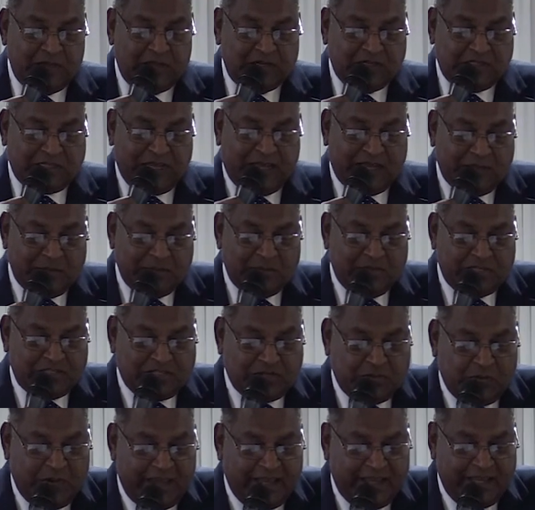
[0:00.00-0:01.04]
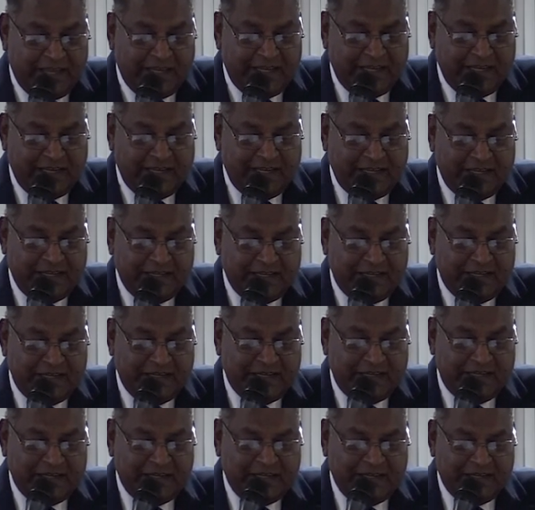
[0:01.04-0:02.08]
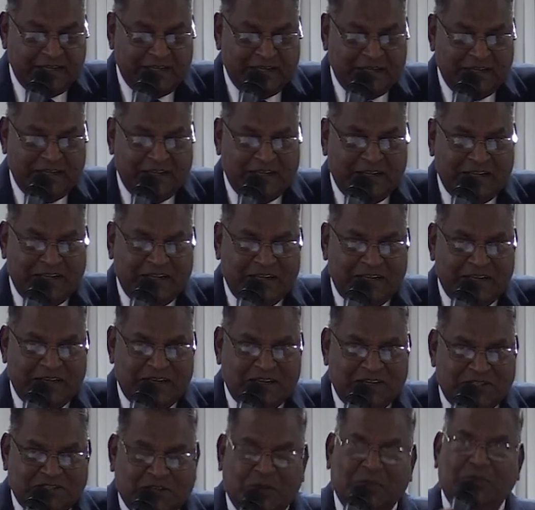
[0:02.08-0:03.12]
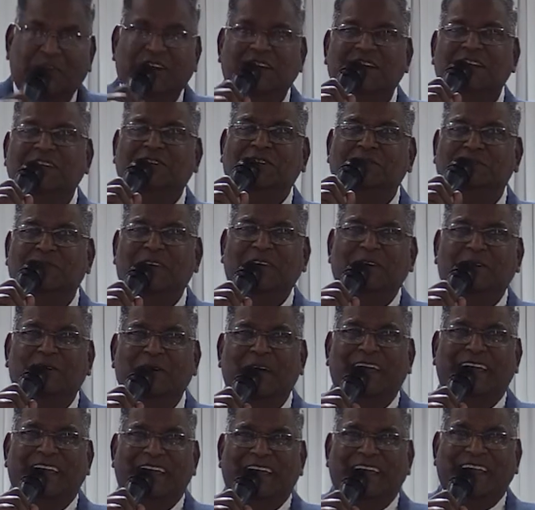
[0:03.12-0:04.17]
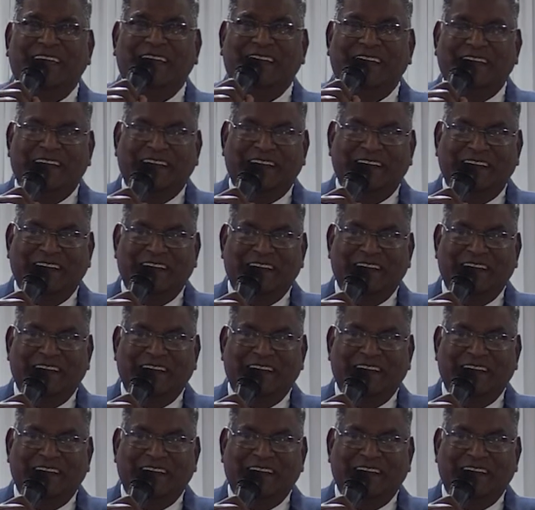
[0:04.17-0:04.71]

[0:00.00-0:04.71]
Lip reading: Time is going, so we need to be going.